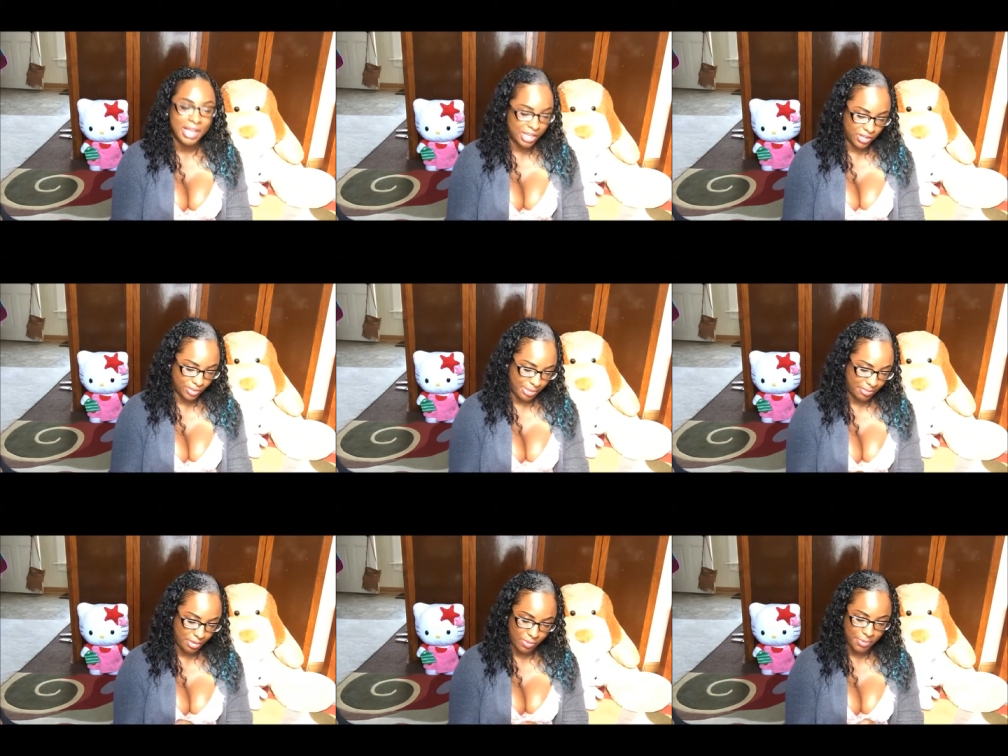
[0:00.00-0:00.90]
I use
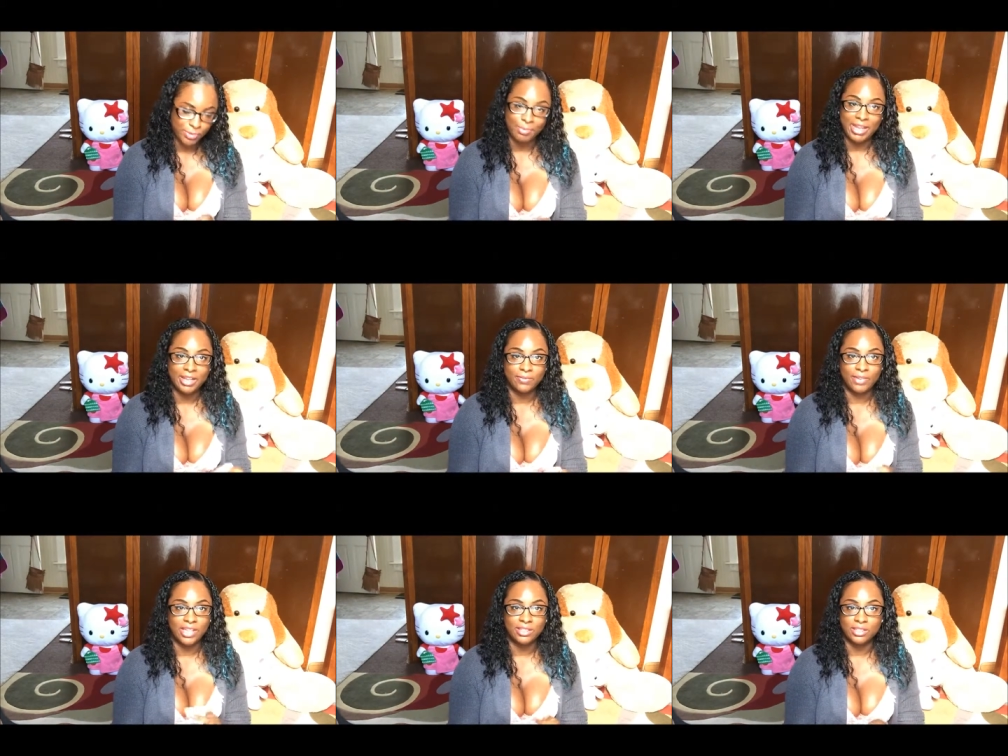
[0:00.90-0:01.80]
baby wipes when my
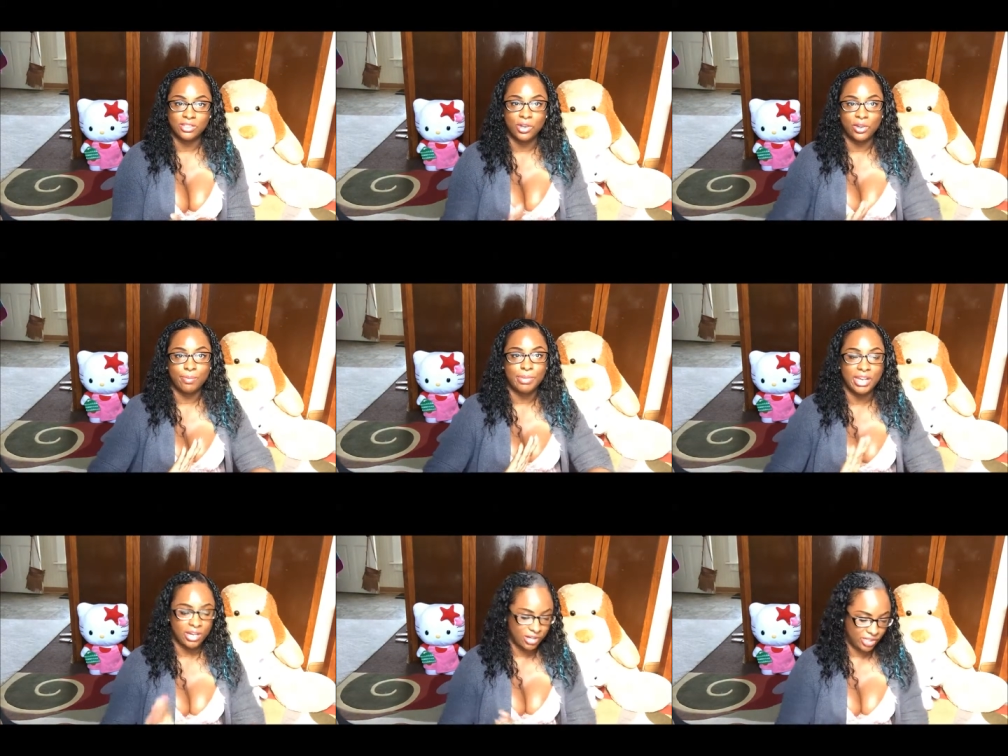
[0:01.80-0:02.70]
face is totally
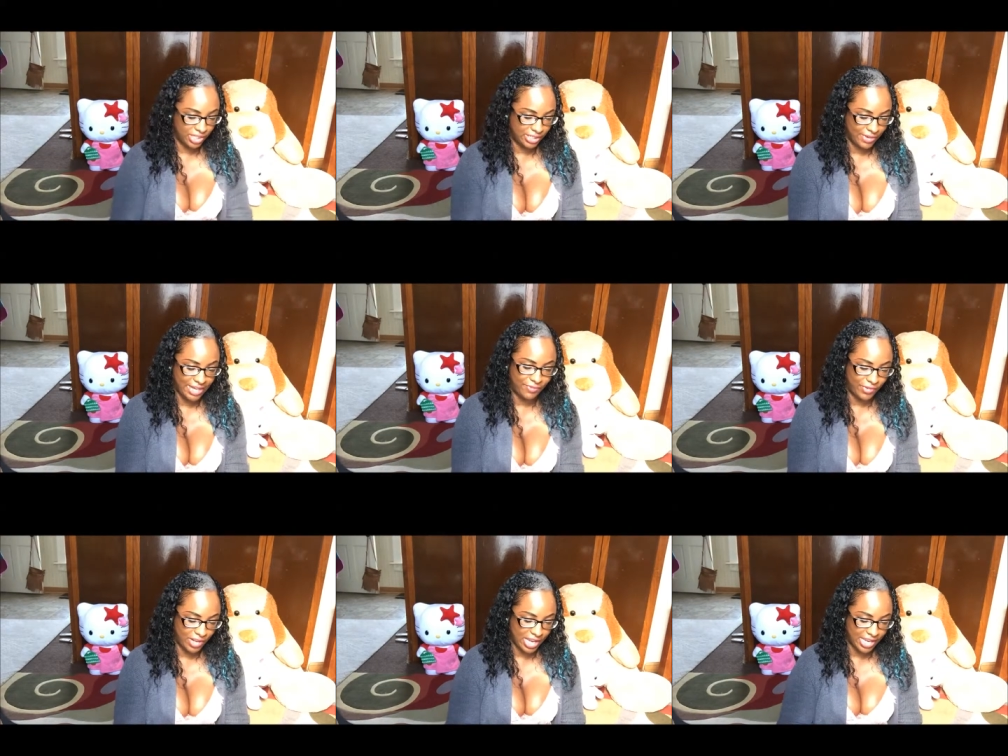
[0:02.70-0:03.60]
bare, just if I
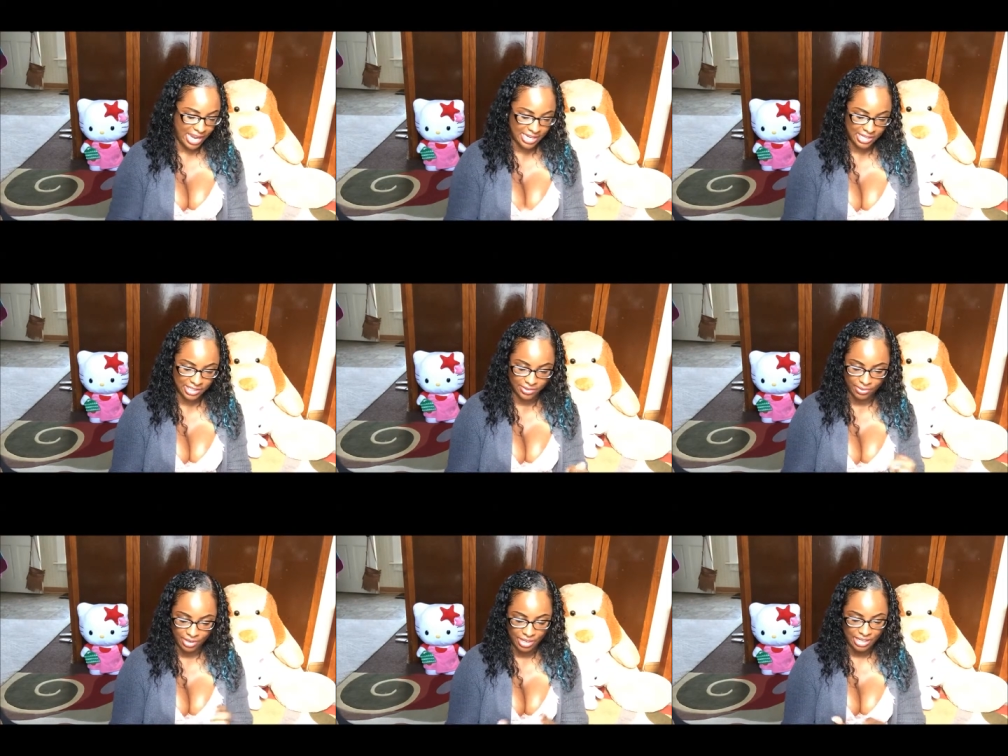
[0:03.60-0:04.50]
feel like I need
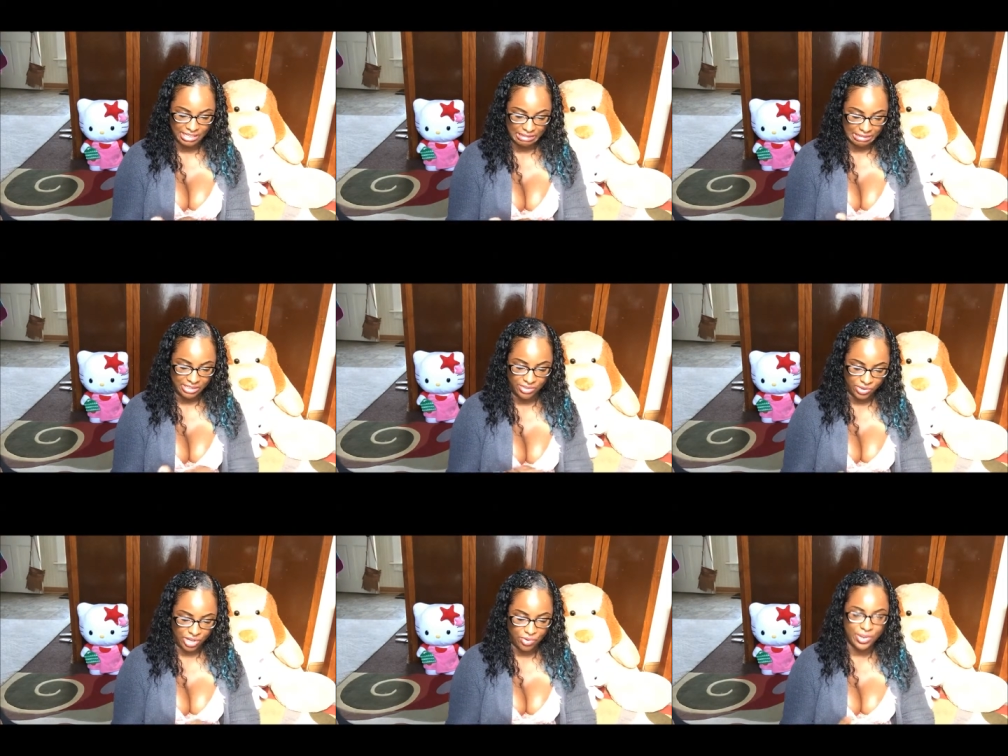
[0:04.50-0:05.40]
to
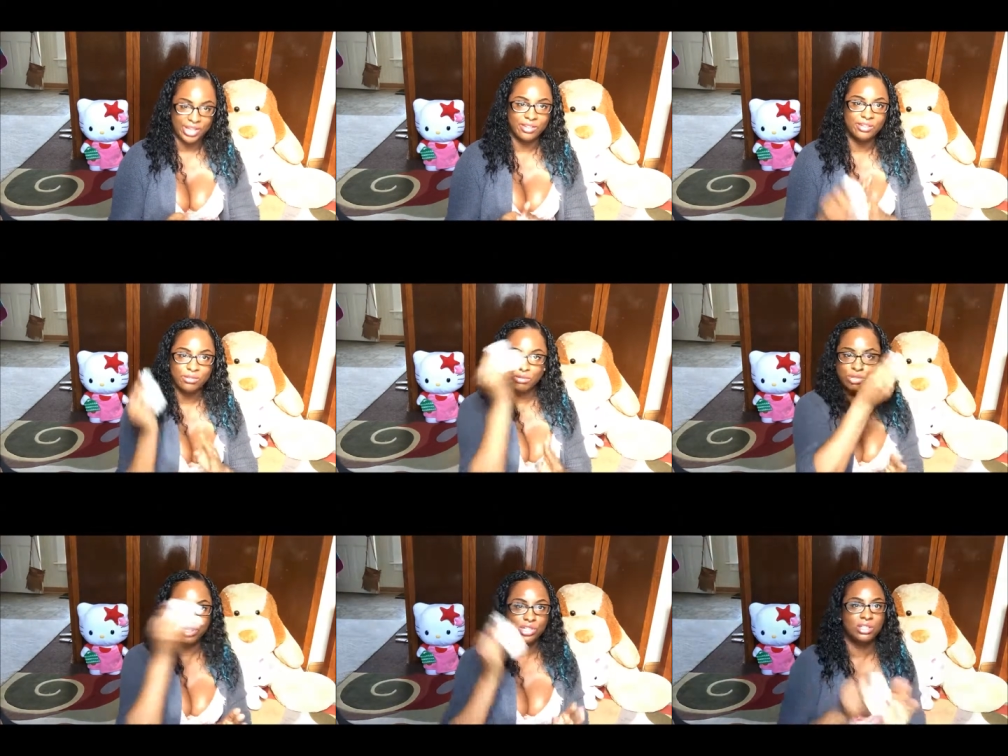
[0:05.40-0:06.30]
do a quick
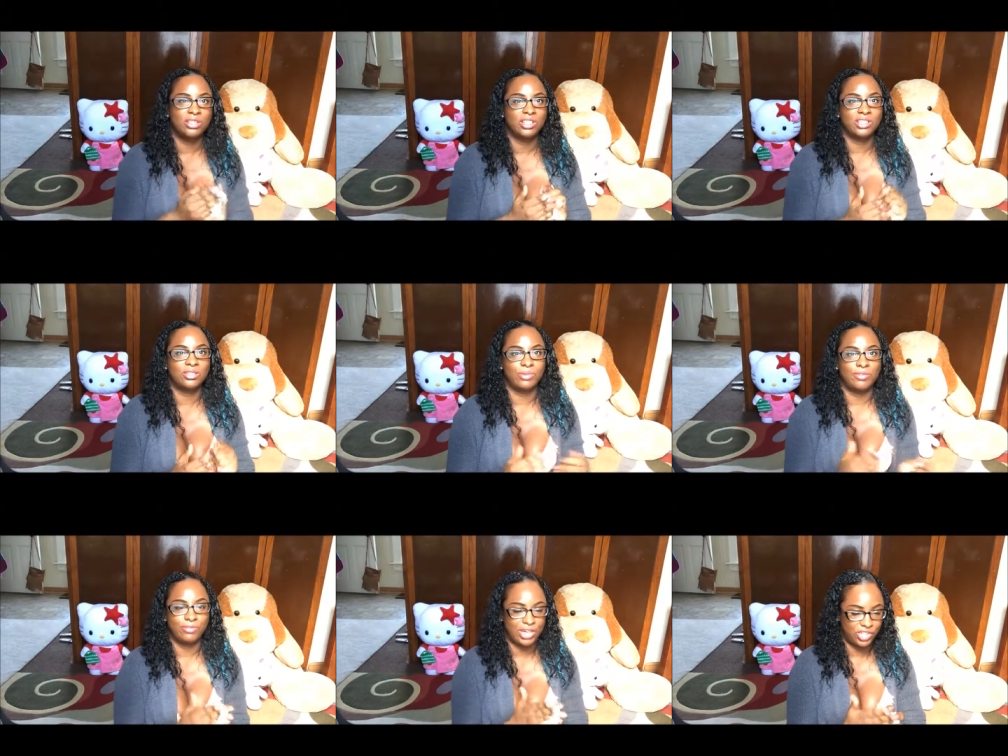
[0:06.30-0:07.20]
whoosh just to
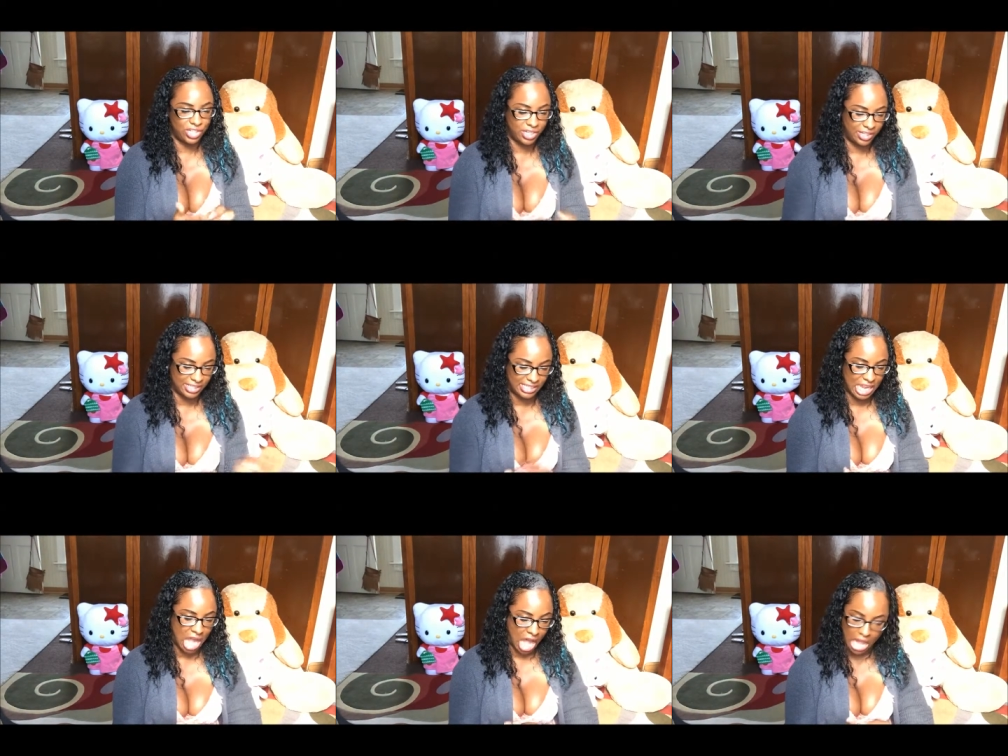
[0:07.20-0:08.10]
refresh it because it's
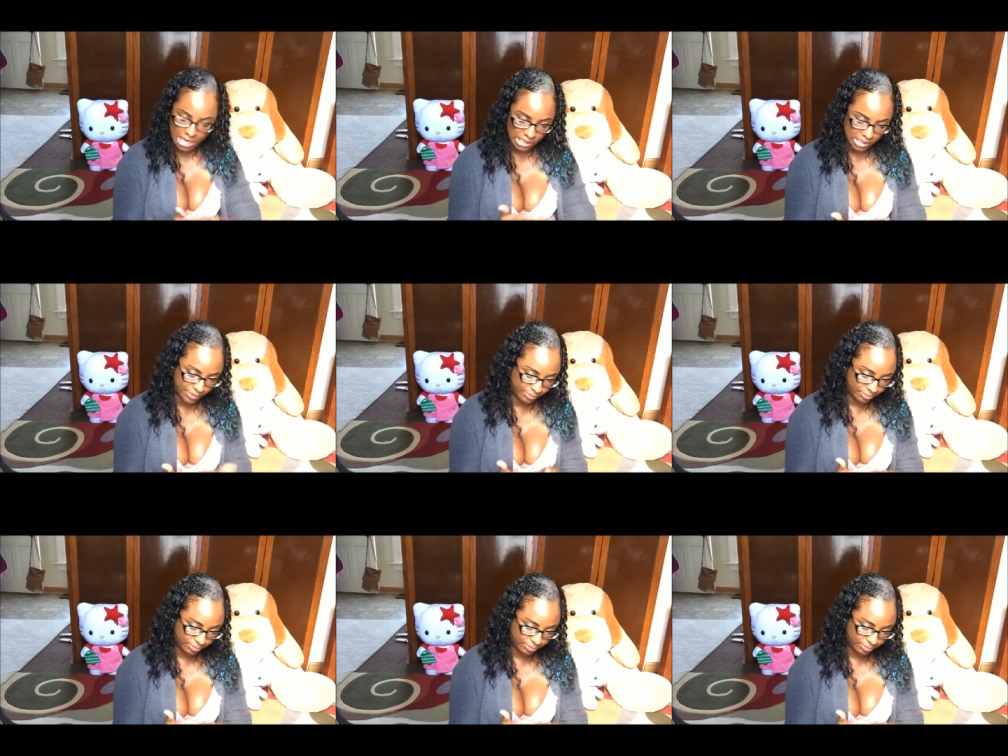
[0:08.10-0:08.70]
hot.